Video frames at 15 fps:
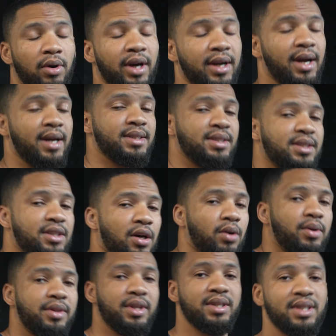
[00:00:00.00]
All right, guys.
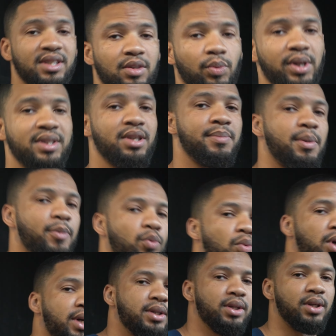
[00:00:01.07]
So this isn't really tip number
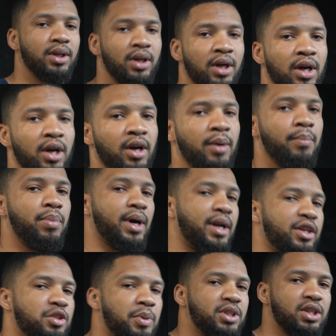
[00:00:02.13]
1, but
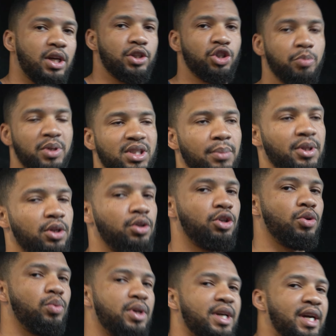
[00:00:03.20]
it should be something you
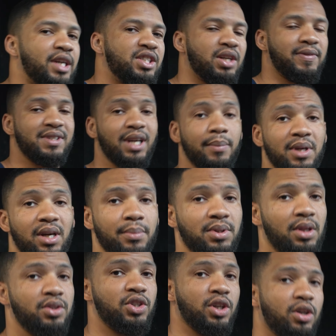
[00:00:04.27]
do each and every time you come
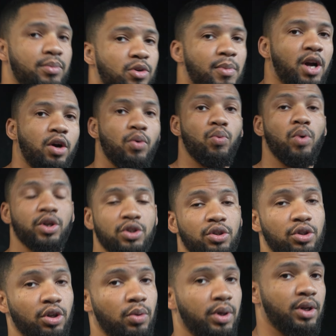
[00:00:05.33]
to the gym, no matter what you're
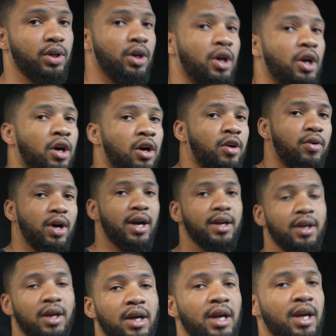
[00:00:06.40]
doing. All right.
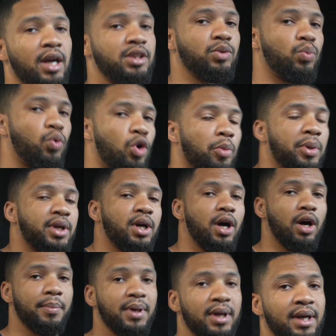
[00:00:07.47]
It's warming
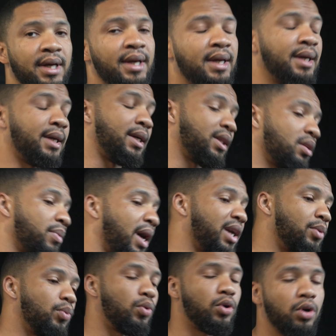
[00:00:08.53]
up. Get the body
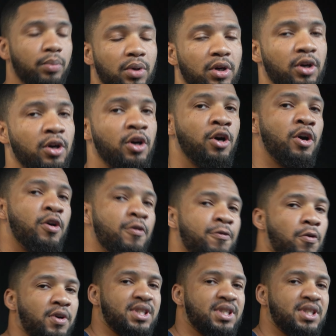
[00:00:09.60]
warm, 4